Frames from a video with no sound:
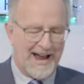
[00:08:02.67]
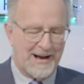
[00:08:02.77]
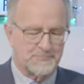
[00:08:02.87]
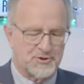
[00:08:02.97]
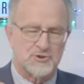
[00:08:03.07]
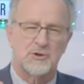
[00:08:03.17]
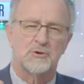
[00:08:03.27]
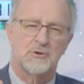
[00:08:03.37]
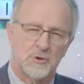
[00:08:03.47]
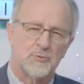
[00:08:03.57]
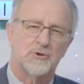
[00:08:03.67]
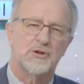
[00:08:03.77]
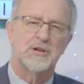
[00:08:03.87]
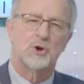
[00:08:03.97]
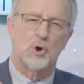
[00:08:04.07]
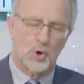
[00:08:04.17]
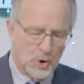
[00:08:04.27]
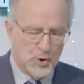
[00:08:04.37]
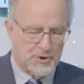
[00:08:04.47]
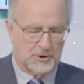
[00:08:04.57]
absolutely
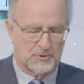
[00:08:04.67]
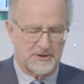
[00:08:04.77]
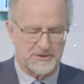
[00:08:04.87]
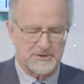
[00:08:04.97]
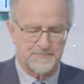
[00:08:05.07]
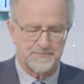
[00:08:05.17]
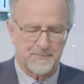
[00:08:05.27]
ludicrous.